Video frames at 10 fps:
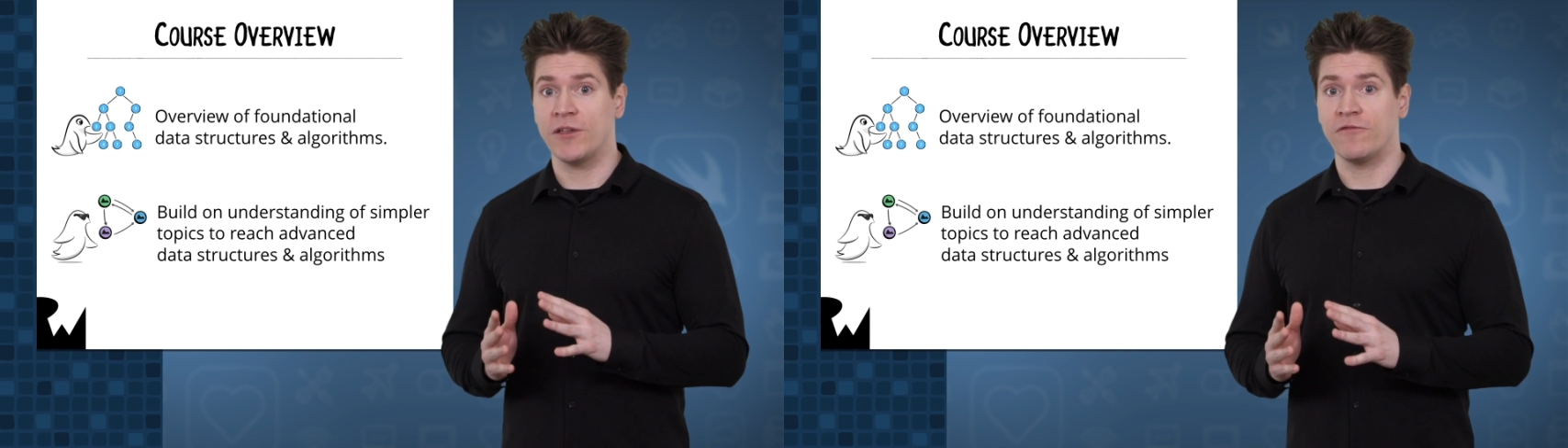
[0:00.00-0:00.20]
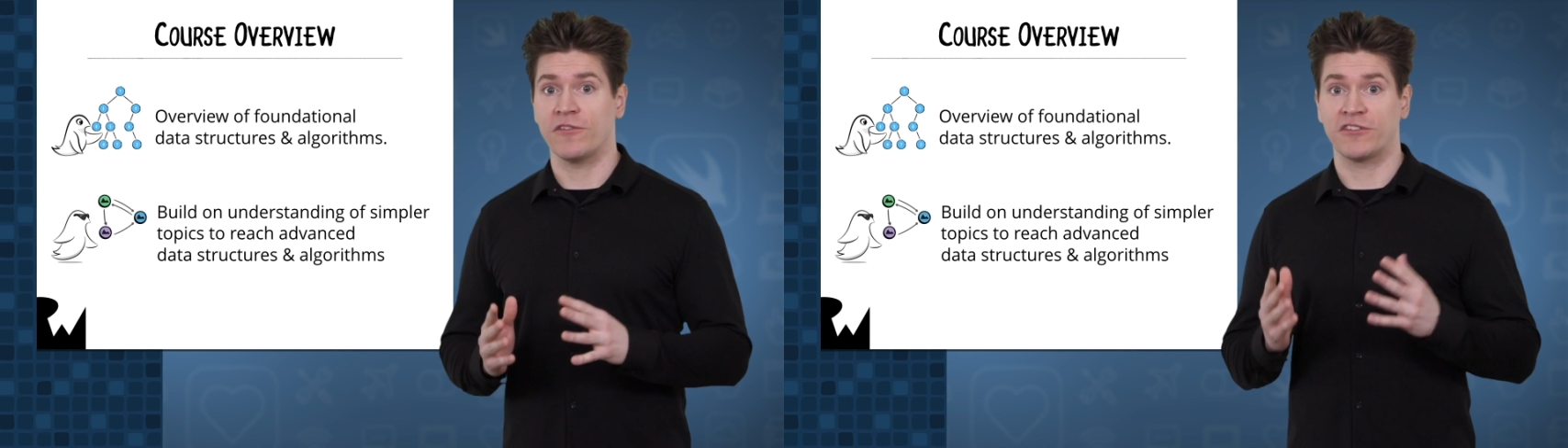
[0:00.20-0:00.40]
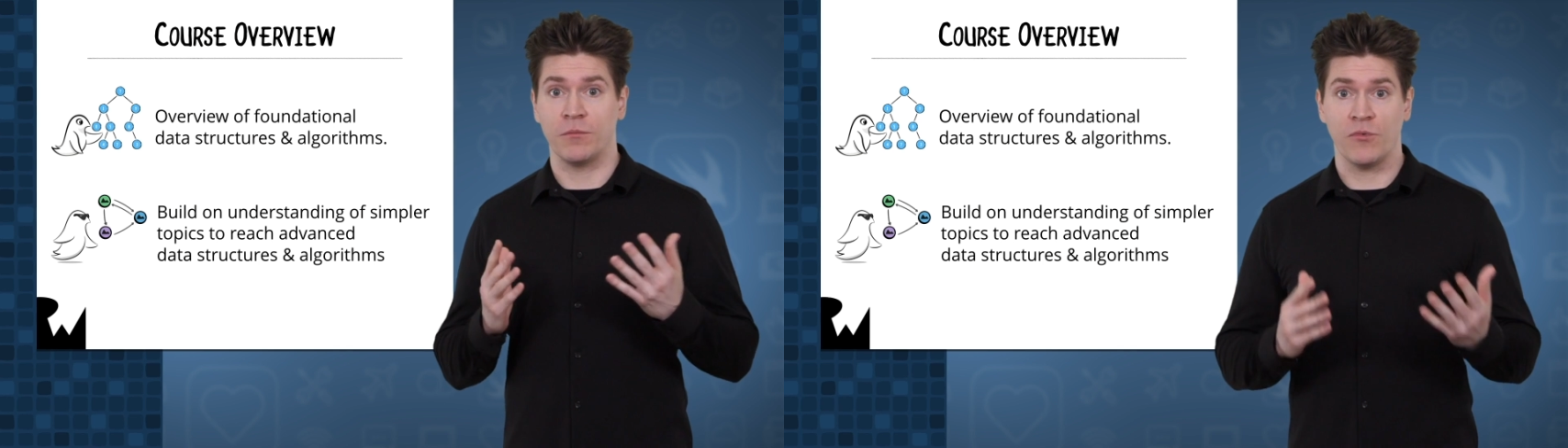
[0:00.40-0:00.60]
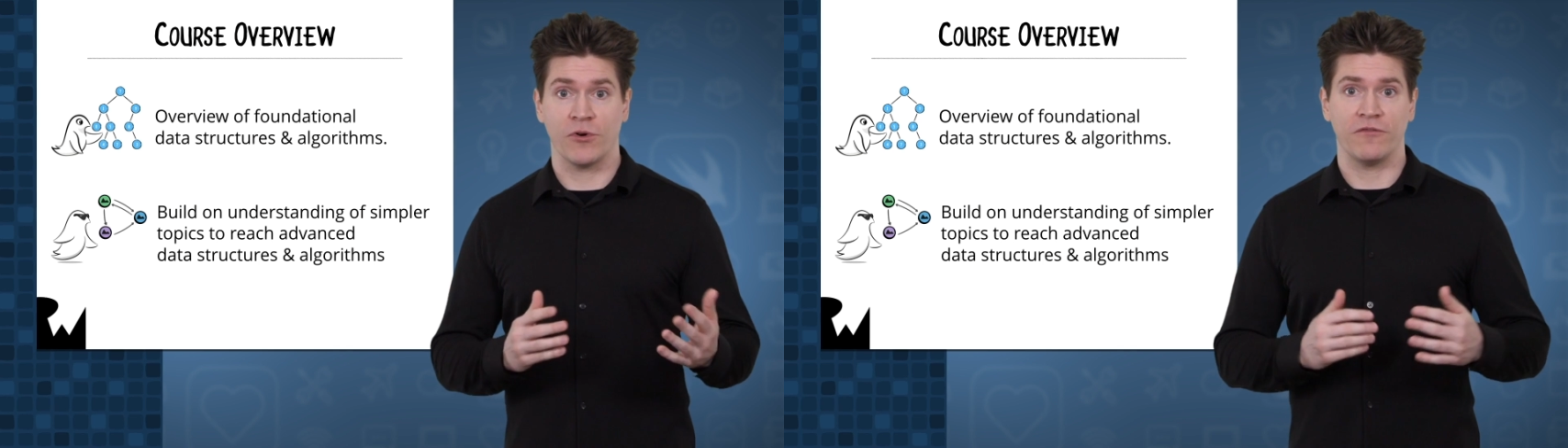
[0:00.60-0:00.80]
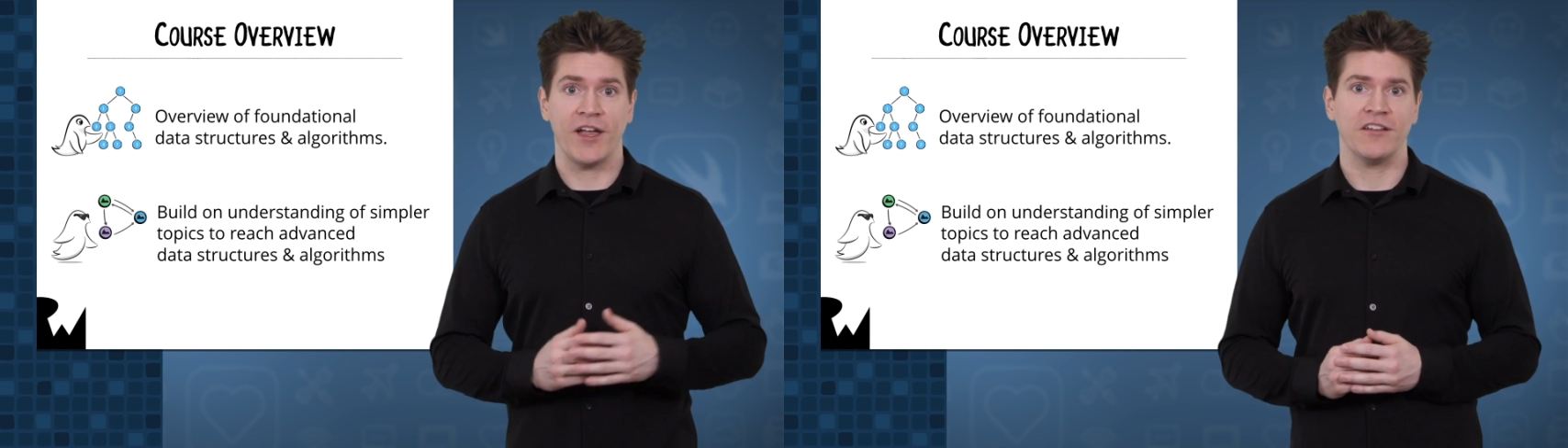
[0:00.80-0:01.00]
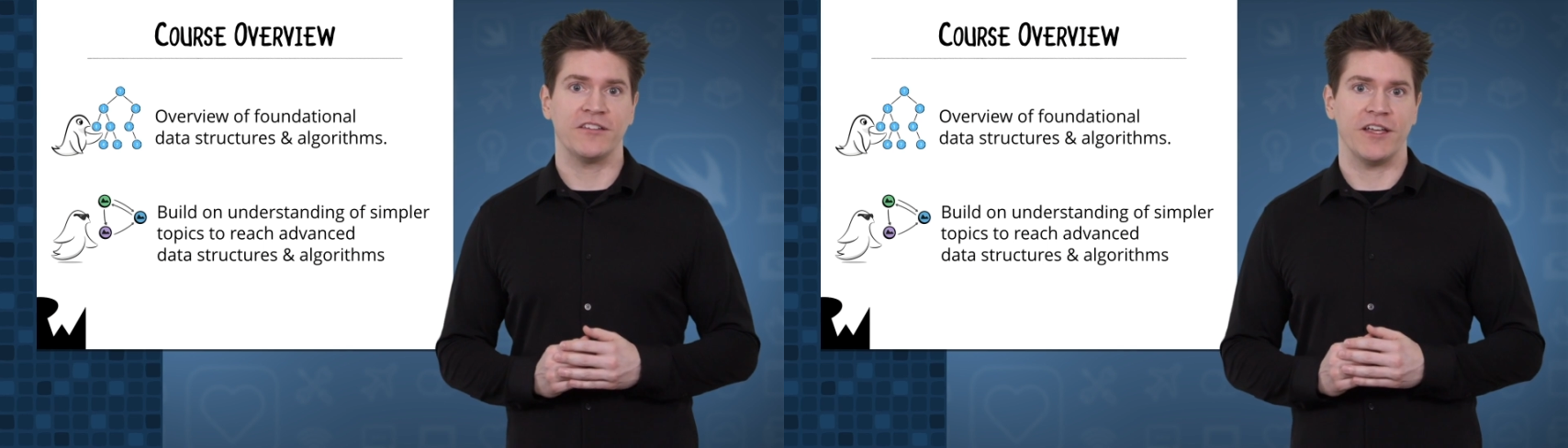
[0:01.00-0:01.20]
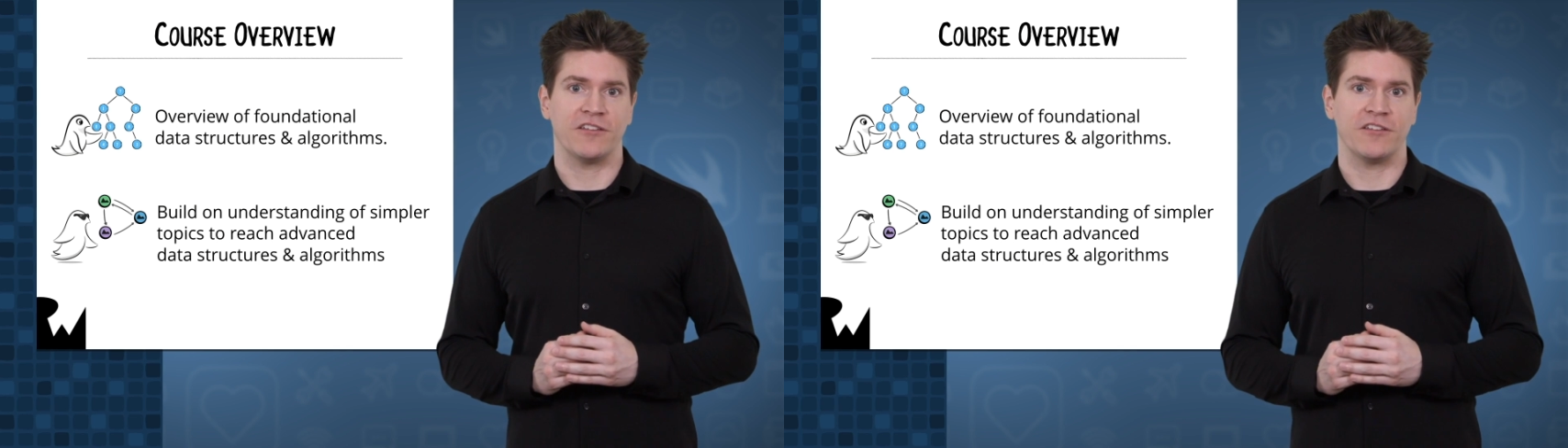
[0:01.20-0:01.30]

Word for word: you for some more advanced data